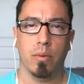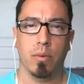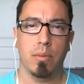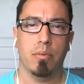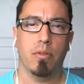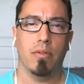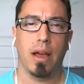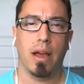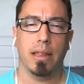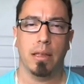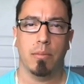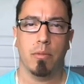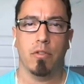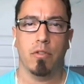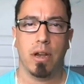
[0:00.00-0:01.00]
We provide
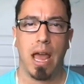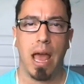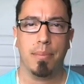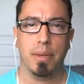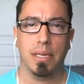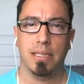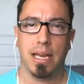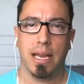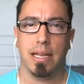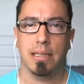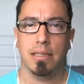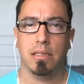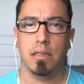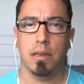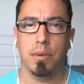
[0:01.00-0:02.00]
them over at Happy
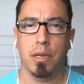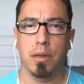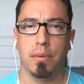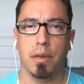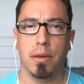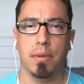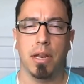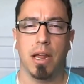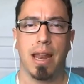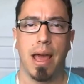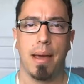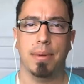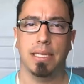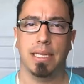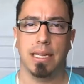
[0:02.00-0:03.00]
Tans,
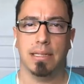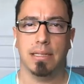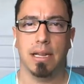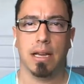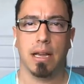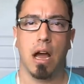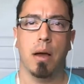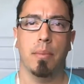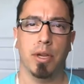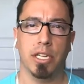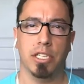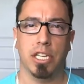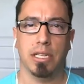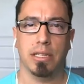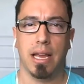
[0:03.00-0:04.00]
www.happytans.com. You
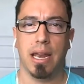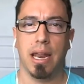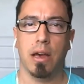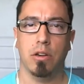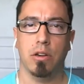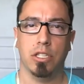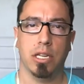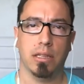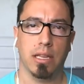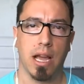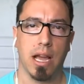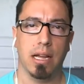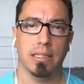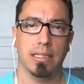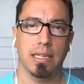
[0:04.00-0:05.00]
can check that out or check the
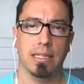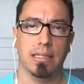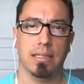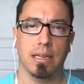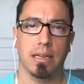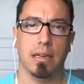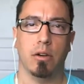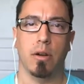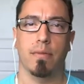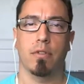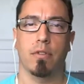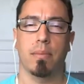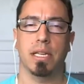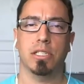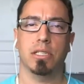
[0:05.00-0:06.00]
content or
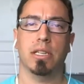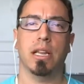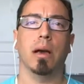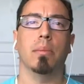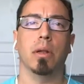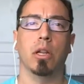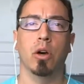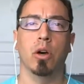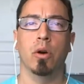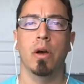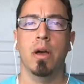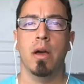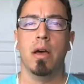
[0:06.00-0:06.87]
information down below.